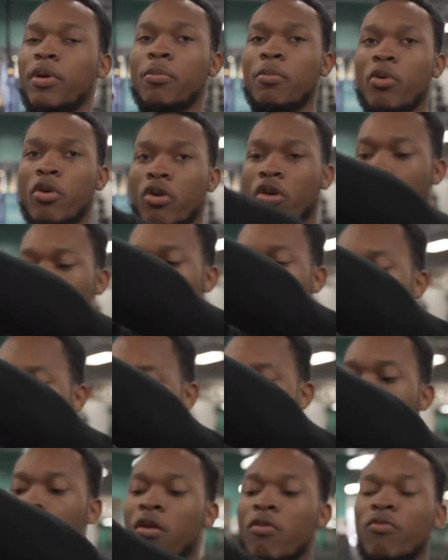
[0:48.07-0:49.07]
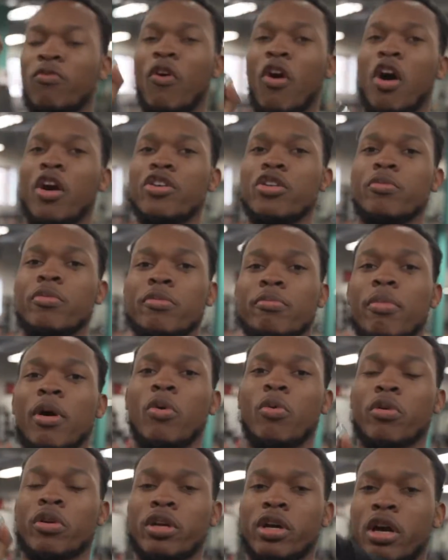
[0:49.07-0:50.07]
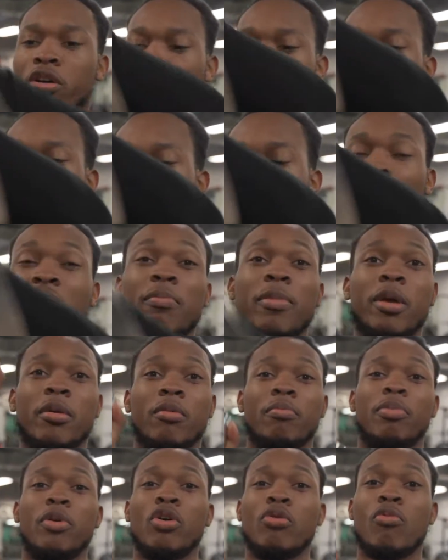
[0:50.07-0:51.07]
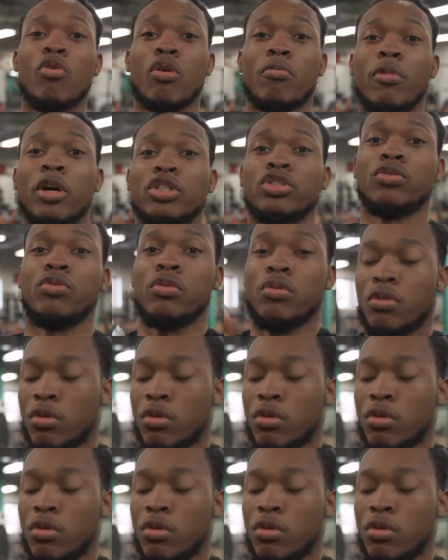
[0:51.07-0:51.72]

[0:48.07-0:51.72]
bit more volume in my workout so I can be able to build more muscle.